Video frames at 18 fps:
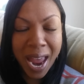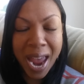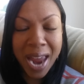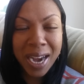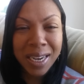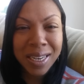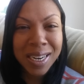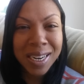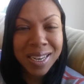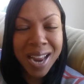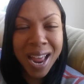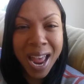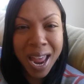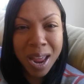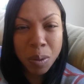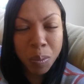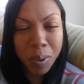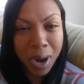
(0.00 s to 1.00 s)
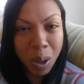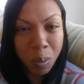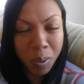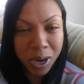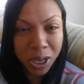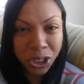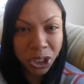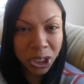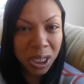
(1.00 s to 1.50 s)
And today, what I
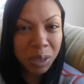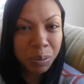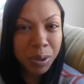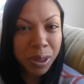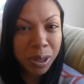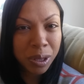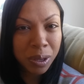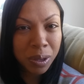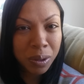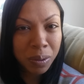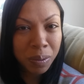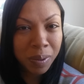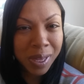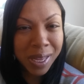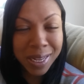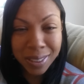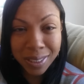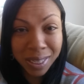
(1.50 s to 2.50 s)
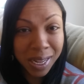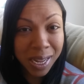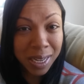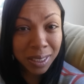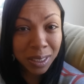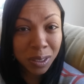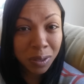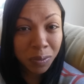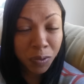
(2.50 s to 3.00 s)
want to share with you is
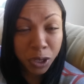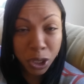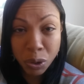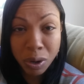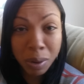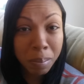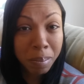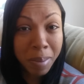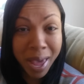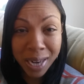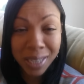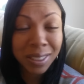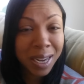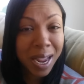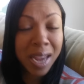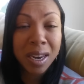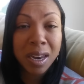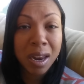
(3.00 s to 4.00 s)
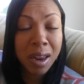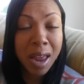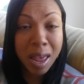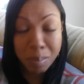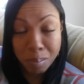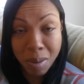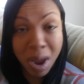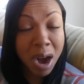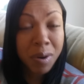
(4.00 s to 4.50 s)
this for you to meditate
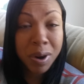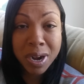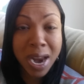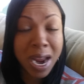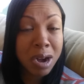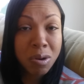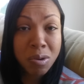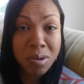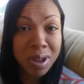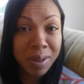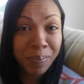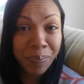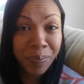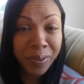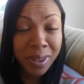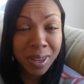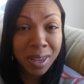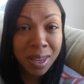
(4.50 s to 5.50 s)
and marinate on